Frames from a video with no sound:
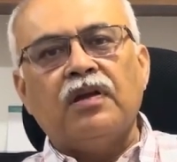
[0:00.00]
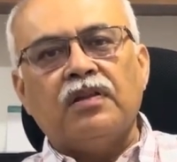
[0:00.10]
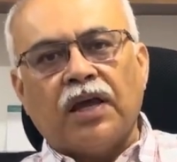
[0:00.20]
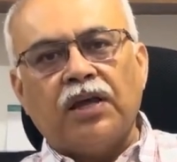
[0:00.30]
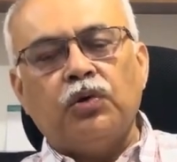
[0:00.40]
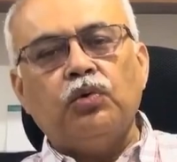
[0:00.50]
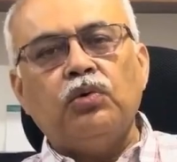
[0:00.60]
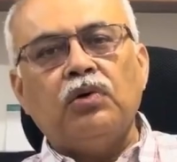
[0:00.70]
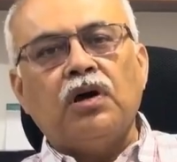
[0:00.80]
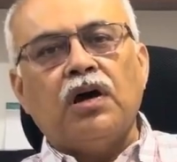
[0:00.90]
Thank you,
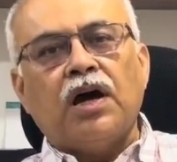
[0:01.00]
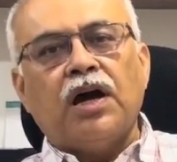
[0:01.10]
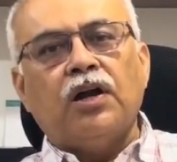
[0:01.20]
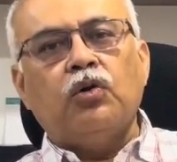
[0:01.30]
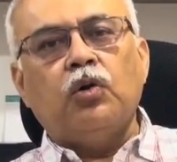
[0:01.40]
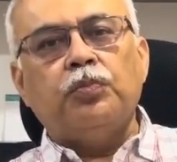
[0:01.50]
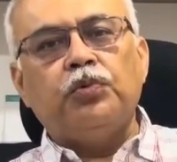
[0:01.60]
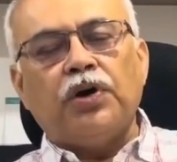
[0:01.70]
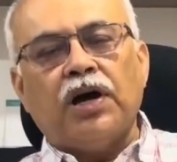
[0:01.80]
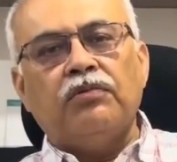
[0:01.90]
and hope
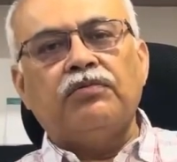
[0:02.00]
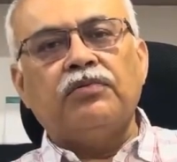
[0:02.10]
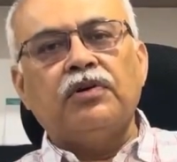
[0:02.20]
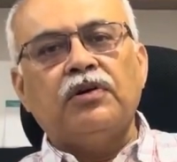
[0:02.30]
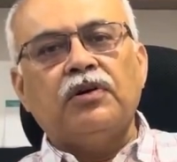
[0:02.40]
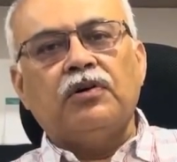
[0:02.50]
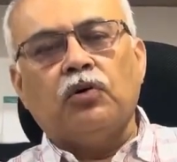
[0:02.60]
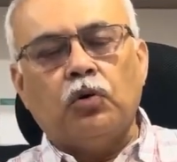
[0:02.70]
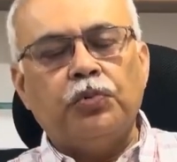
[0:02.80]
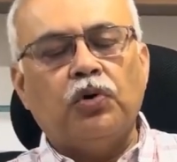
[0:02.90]

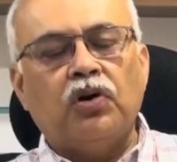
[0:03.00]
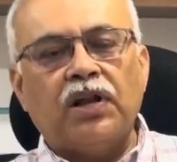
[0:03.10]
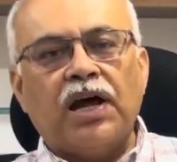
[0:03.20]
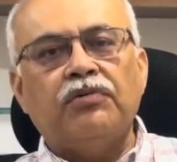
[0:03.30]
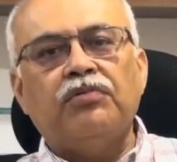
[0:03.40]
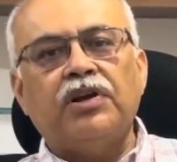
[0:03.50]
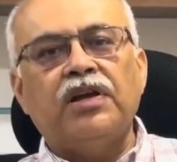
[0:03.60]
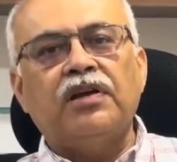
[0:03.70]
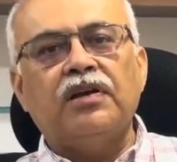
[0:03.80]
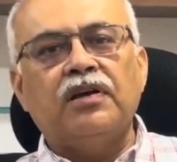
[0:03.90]
you all have a very
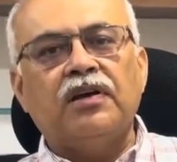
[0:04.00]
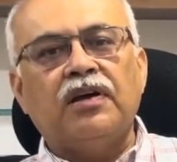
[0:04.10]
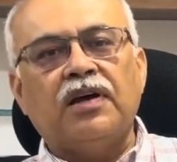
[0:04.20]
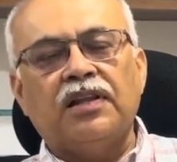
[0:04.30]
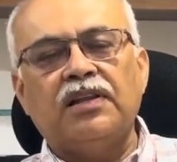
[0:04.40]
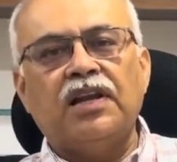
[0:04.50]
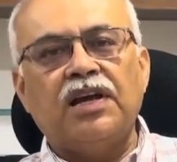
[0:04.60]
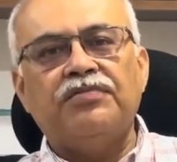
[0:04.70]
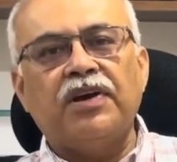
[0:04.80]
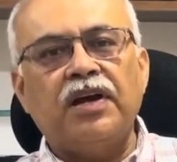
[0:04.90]
healthy
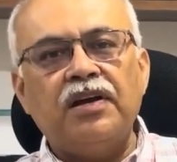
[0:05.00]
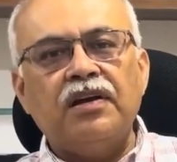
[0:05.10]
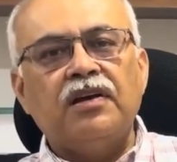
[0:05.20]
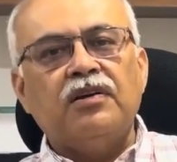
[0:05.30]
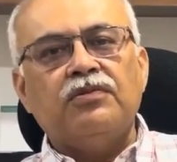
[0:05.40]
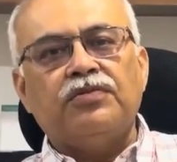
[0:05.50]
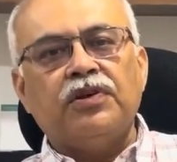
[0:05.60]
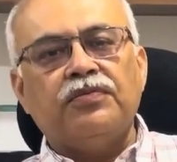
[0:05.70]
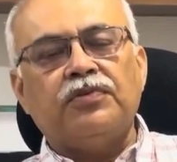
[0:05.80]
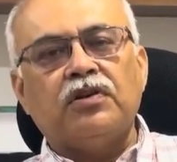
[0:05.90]
life ahead, free
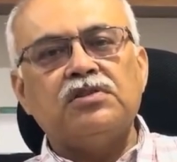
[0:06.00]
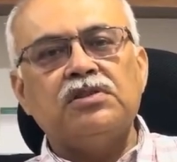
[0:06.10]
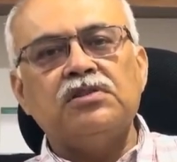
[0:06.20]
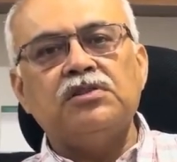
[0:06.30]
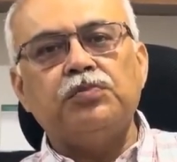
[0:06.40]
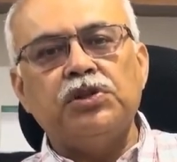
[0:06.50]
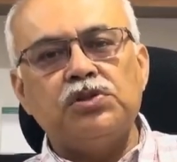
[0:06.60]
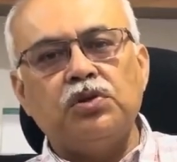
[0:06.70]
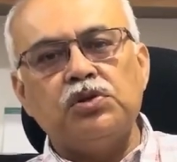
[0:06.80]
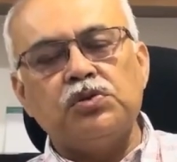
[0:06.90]
of toxins. Please
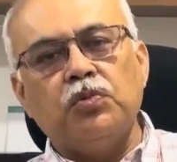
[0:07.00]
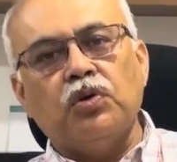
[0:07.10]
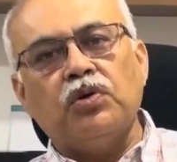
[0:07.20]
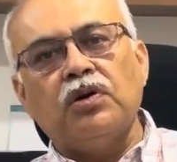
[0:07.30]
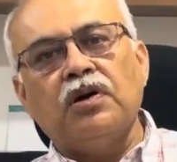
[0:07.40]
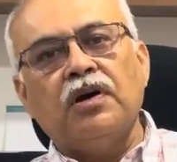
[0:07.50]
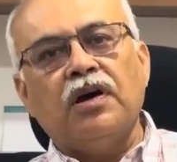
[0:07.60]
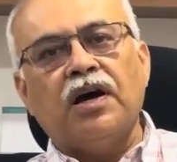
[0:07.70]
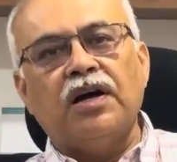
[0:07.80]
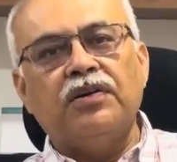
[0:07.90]
don't smoke
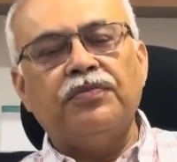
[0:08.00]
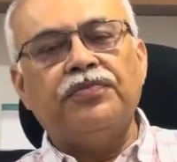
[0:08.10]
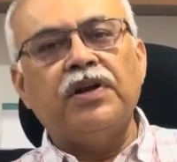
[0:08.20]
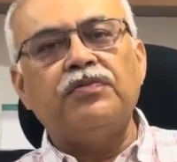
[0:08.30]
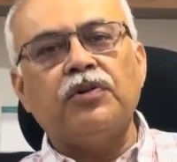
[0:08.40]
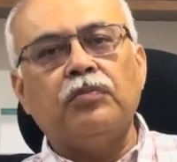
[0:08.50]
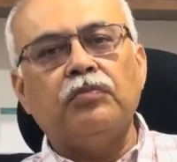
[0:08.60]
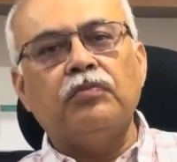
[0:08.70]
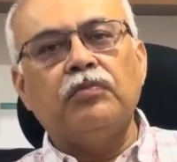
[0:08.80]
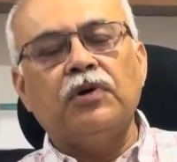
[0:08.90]
and refrain from
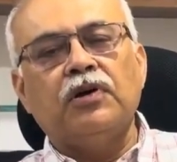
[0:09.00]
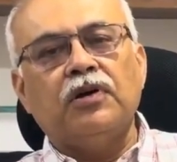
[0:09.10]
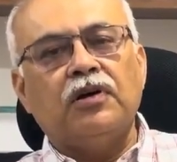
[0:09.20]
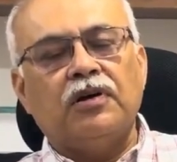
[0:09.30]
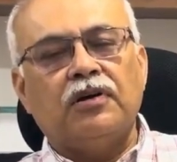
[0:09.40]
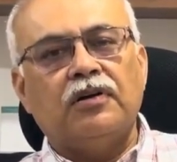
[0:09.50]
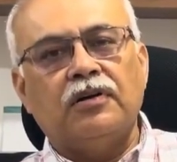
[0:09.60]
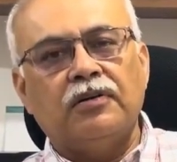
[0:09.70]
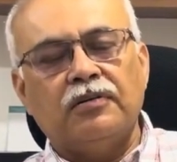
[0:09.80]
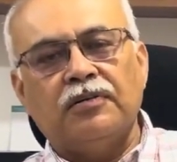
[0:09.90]

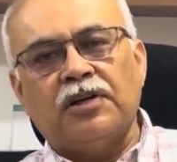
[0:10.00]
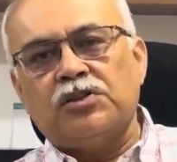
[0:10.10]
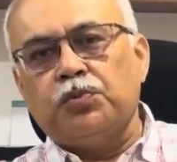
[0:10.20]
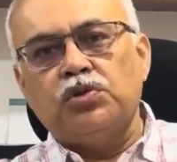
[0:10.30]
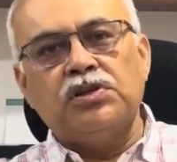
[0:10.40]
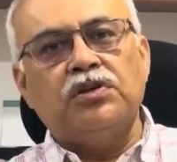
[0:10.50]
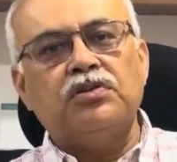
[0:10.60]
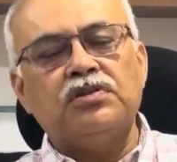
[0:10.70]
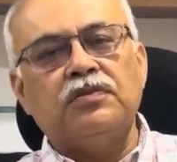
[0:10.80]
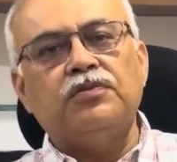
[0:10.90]
exposing
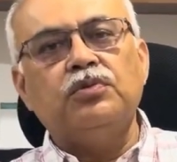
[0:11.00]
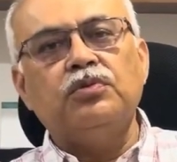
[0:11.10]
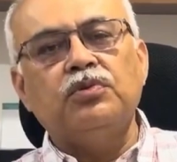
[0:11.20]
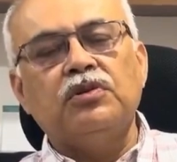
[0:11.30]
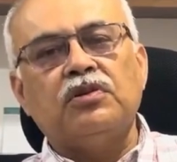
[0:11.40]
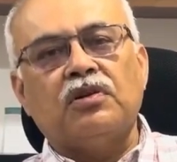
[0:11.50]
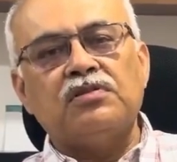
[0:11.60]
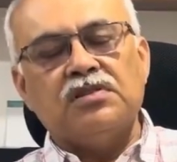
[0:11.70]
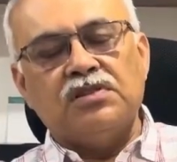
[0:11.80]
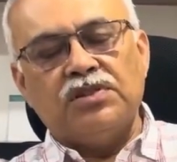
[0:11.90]
yourself to
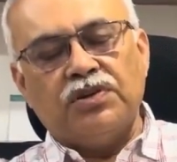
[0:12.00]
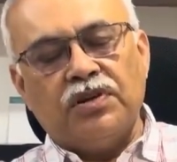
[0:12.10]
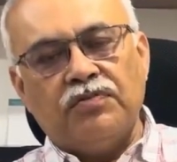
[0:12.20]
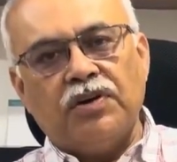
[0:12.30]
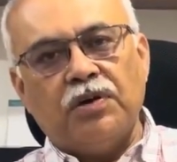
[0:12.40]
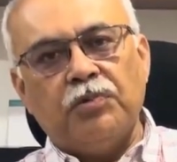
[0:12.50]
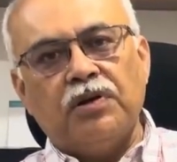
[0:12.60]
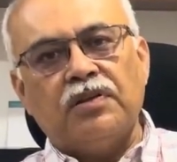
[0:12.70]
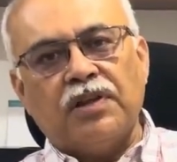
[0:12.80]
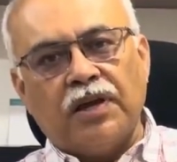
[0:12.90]
toxins in your environment.
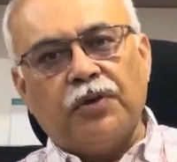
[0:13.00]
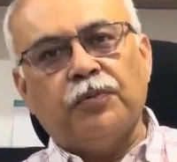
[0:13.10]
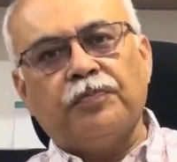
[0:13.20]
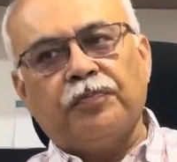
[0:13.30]
Thank you.